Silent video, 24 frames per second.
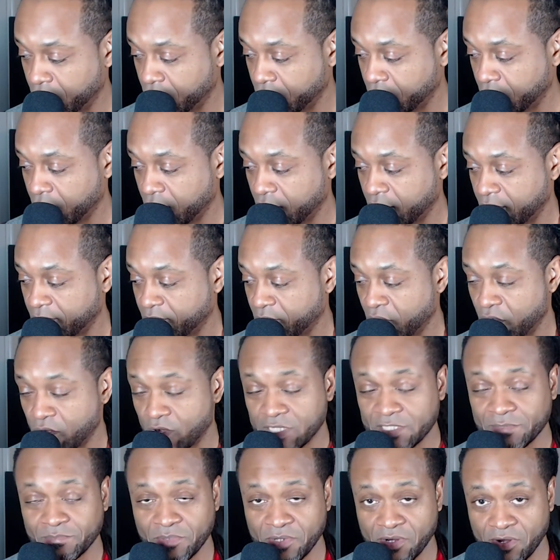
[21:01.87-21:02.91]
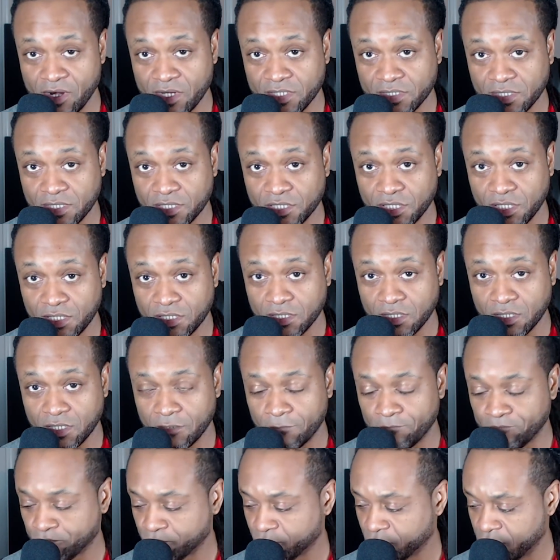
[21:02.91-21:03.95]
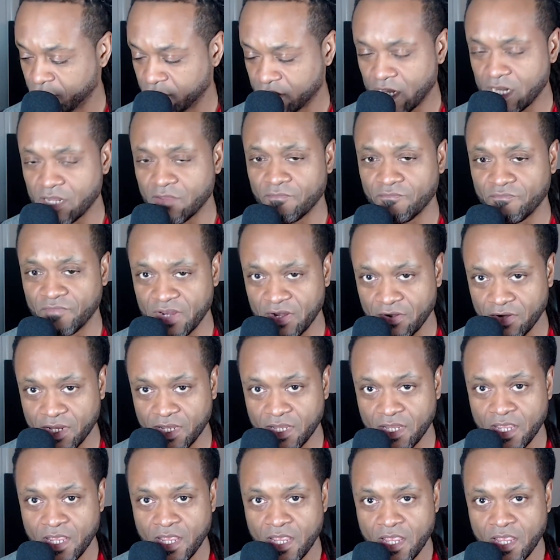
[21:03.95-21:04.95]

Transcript: her experiences. She's had a very